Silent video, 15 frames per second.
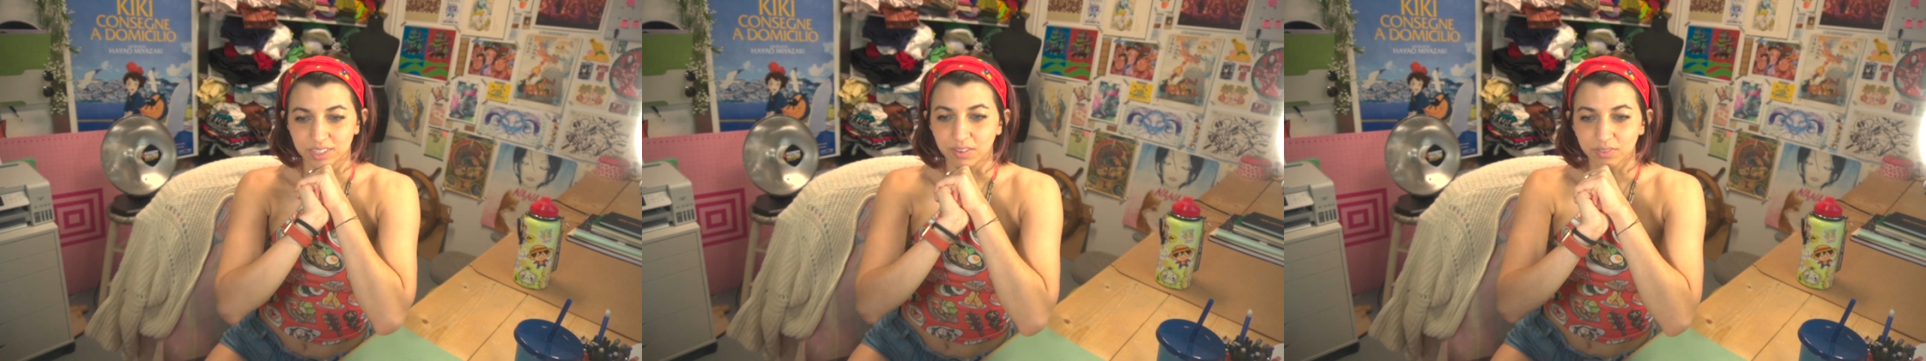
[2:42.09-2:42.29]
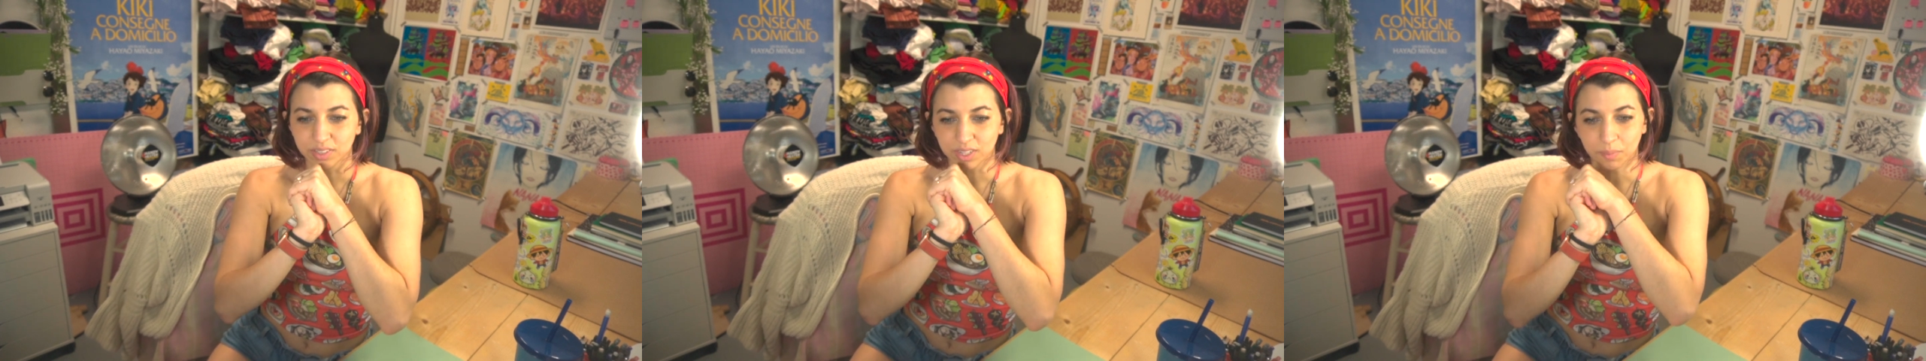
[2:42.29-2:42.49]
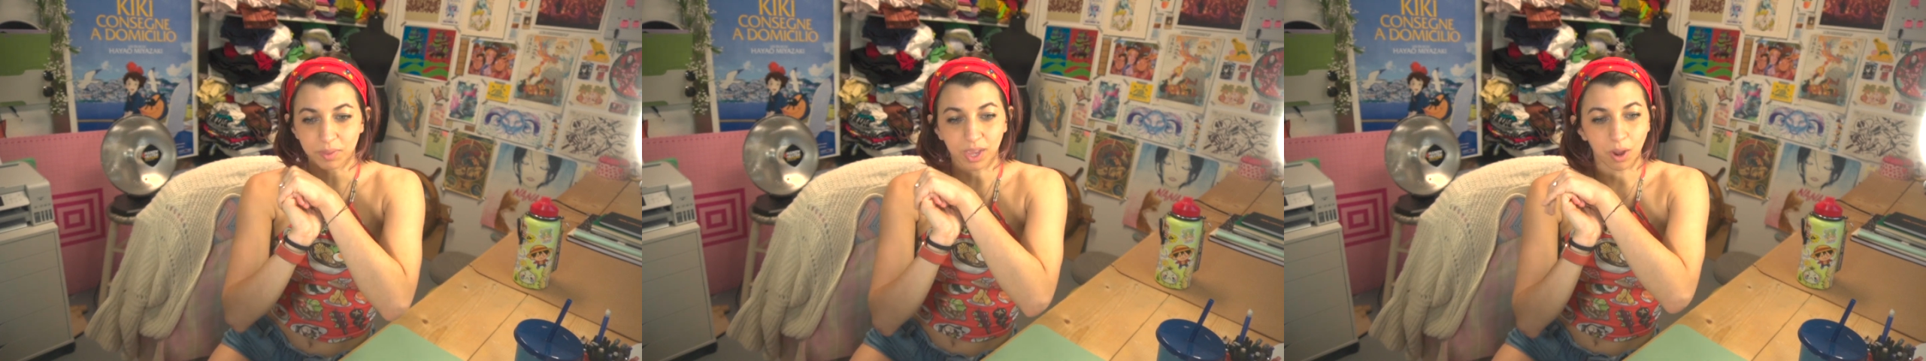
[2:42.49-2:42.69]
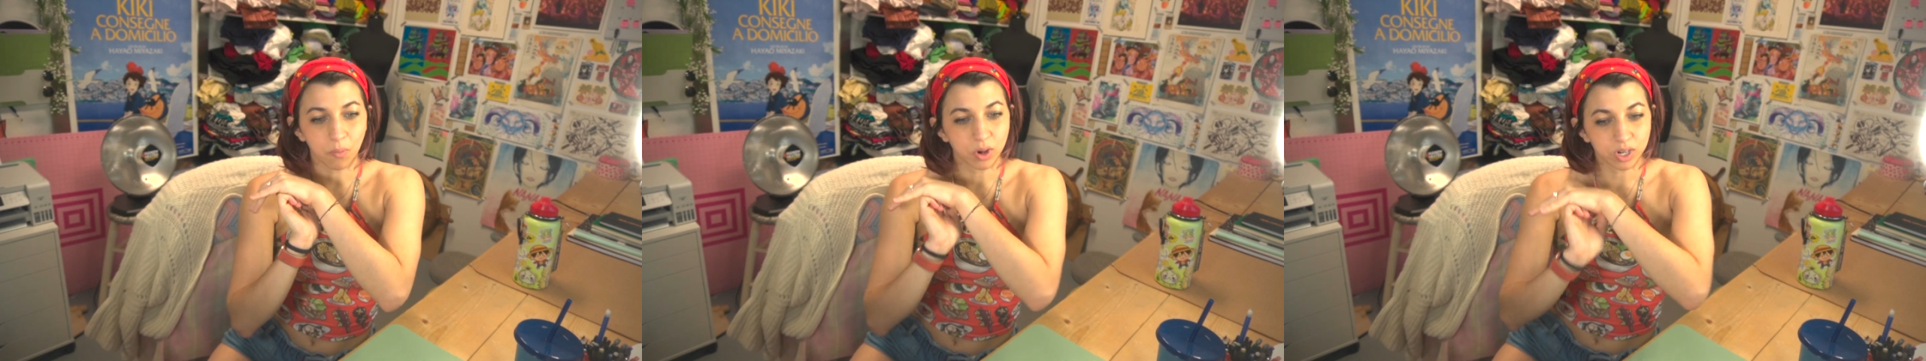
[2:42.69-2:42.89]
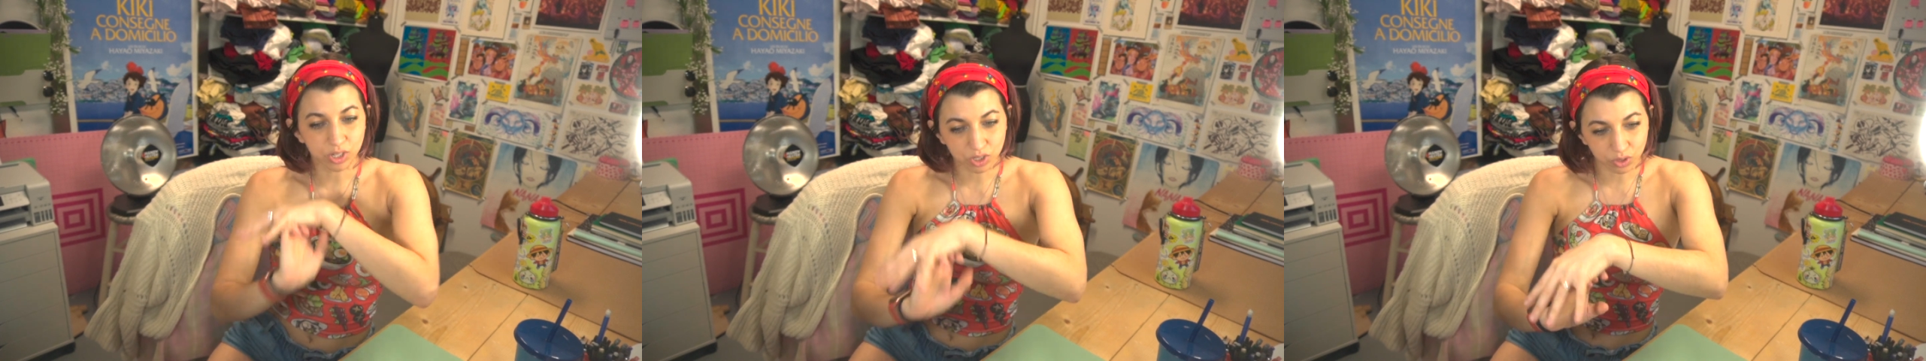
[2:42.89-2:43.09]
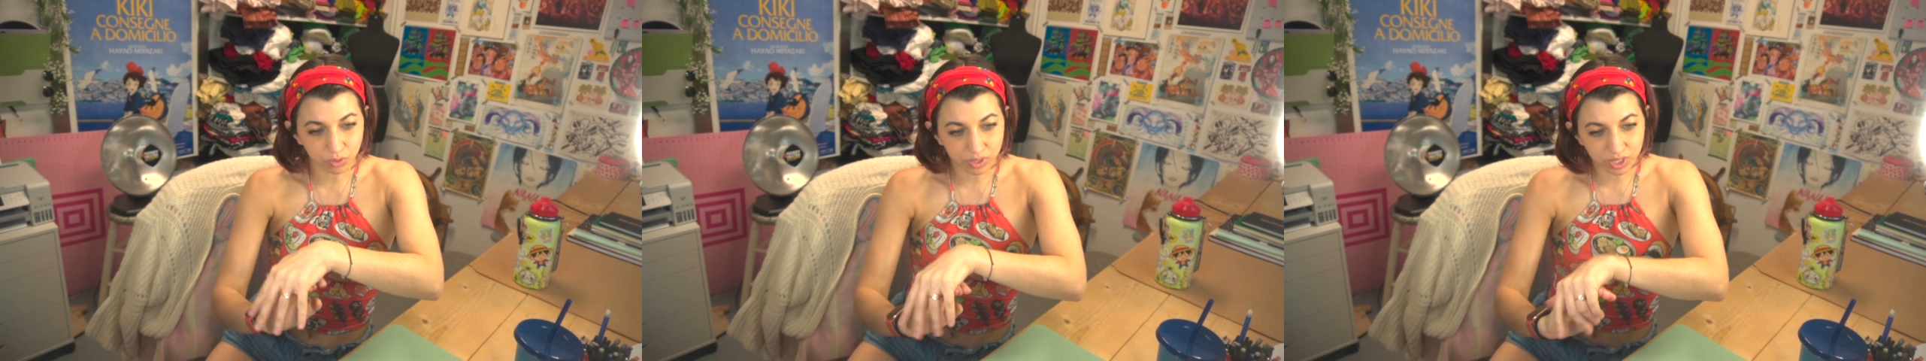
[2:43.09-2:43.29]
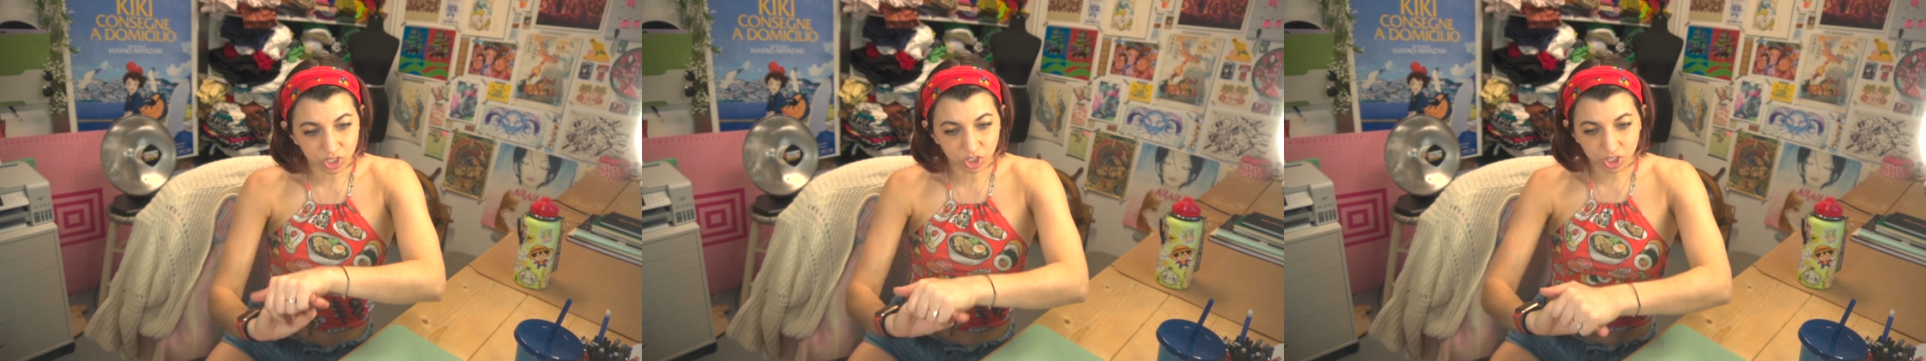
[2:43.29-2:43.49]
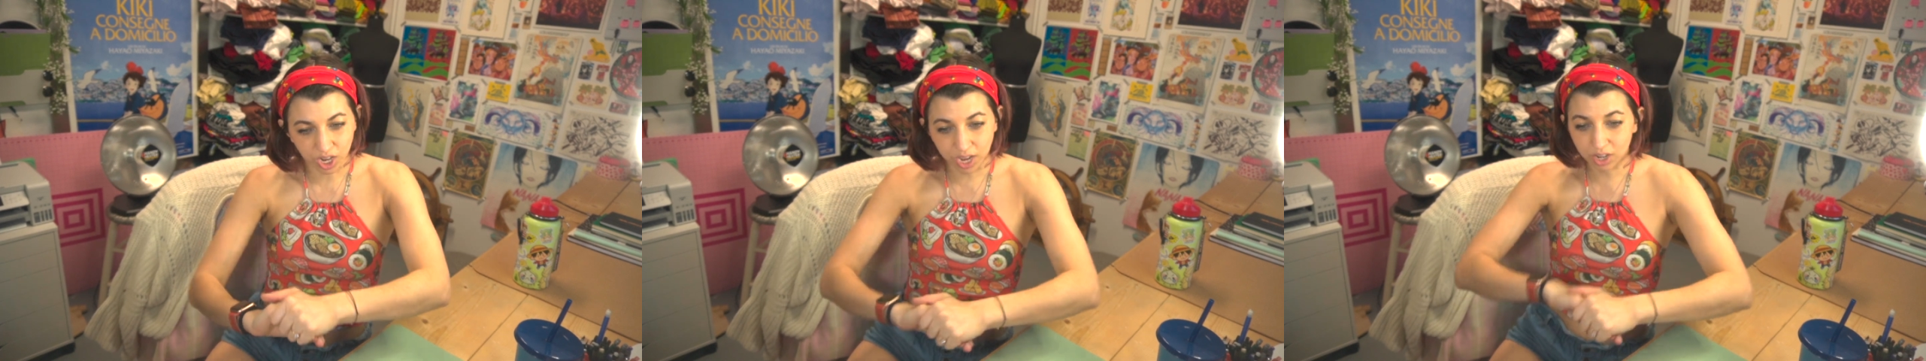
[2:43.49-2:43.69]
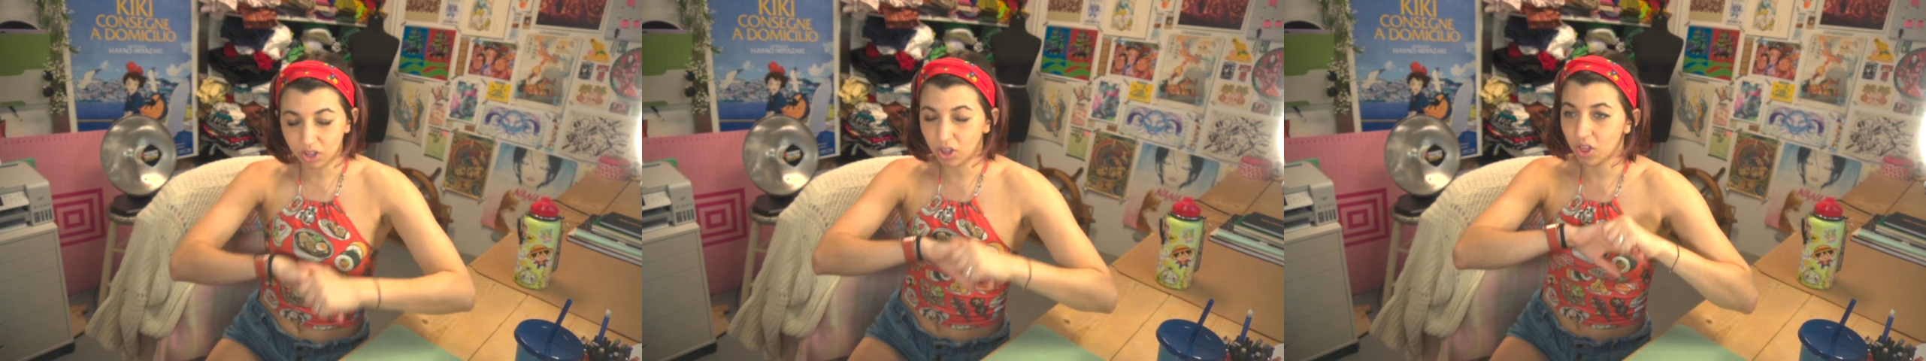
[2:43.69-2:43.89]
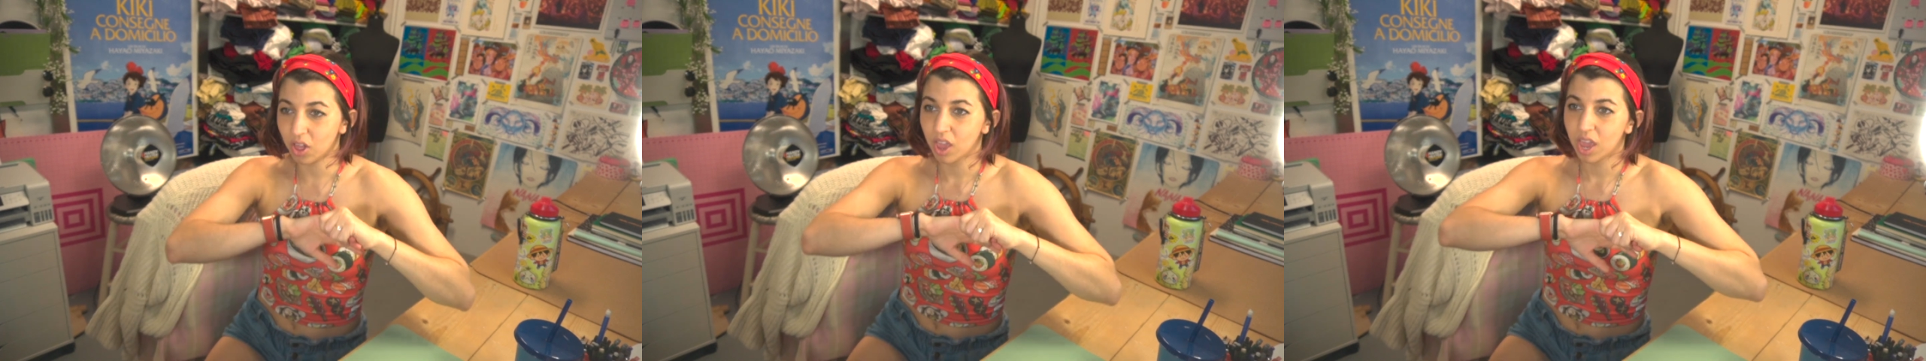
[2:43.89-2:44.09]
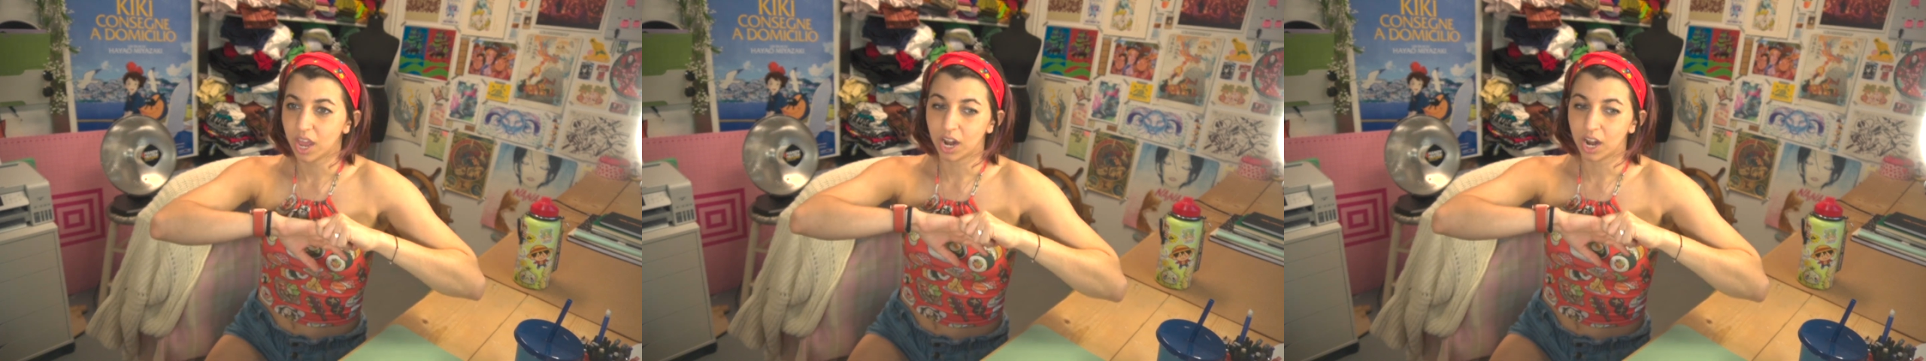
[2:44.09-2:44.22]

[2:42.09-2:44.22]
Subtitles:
definitely something I want to do in this channel,